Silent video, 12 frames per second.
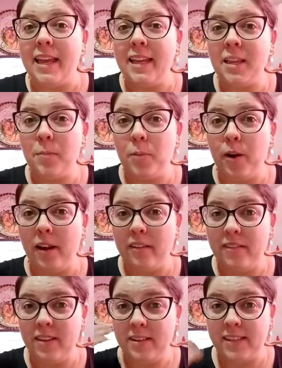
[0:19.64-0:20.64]
In the
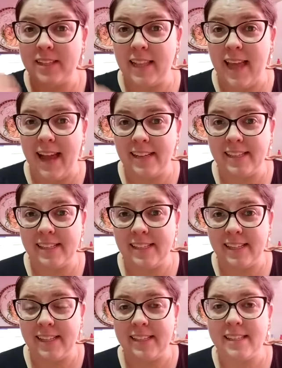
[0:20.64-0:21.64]
previous
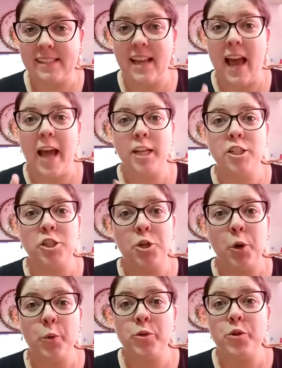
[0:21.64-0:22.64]
classes, I
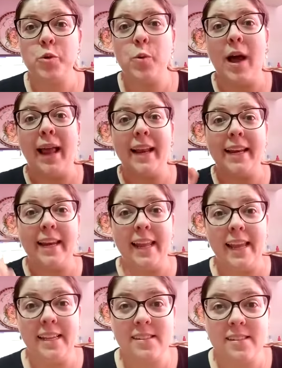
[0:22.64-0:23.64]
showed you a
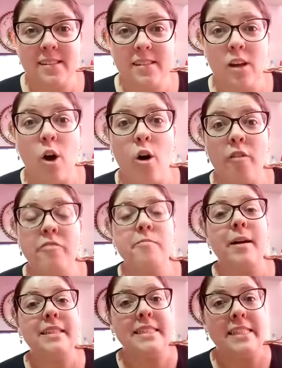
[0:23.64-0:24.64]
list of
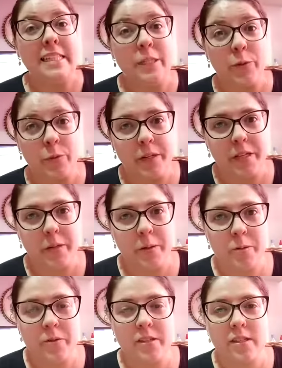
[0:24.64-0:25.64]

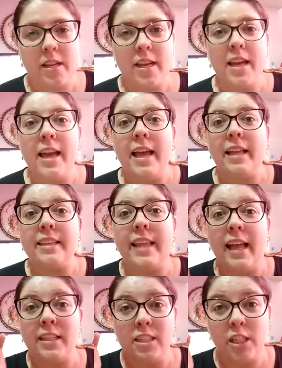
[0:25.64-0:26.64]
materials
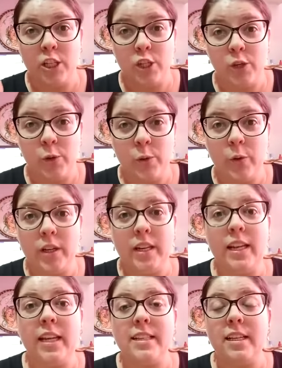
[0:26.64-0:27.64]
that you
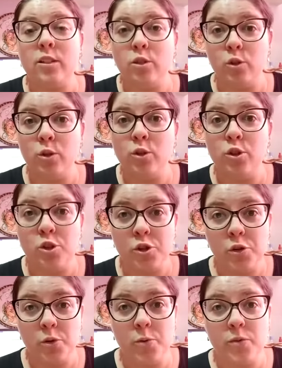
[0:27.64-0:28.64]
needed to
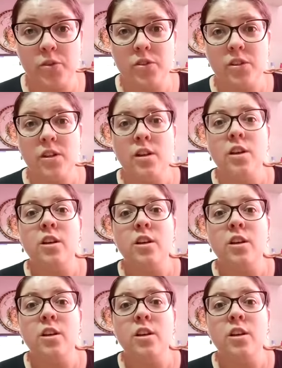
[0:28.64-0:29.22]
choose